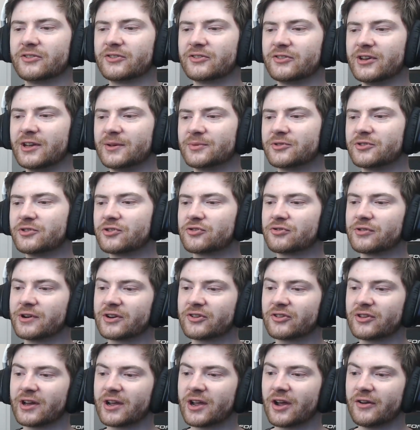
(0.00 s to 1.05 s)
tips and
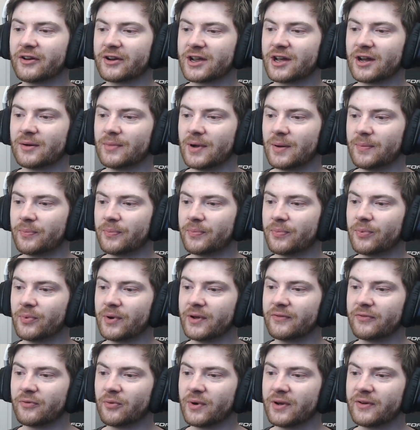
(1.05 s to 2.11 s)
tricks they're going to come up
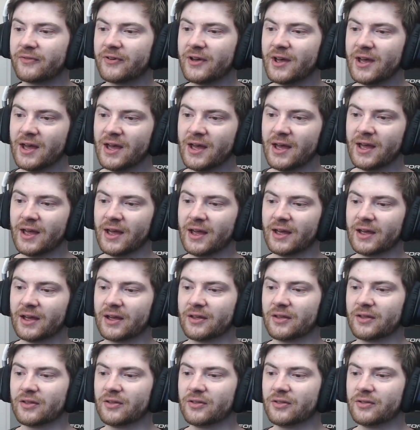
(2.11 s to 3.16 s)
with
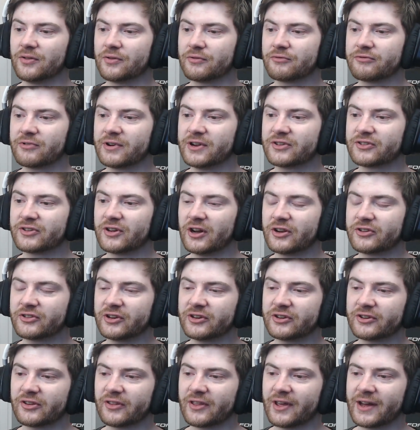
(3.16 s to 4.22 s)
the research
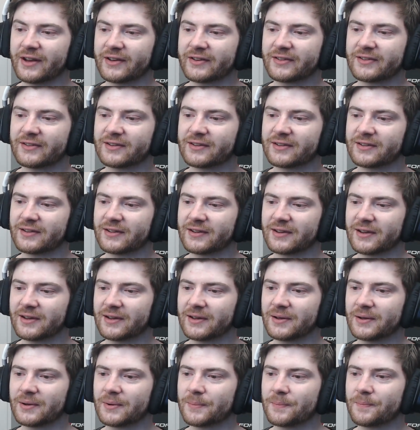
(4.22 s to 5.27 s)
into that
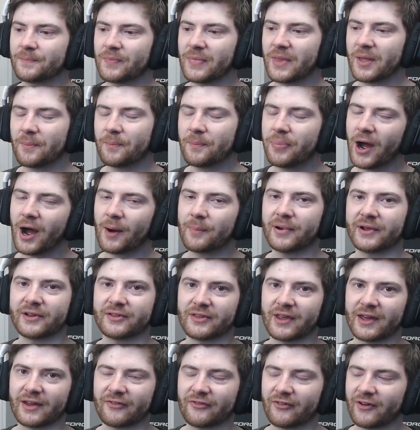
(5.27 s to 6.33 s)
puppet
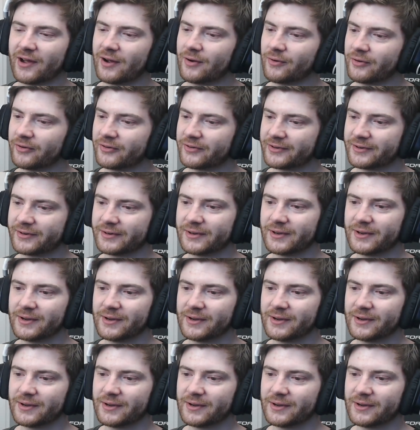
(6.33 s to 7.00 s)
they found.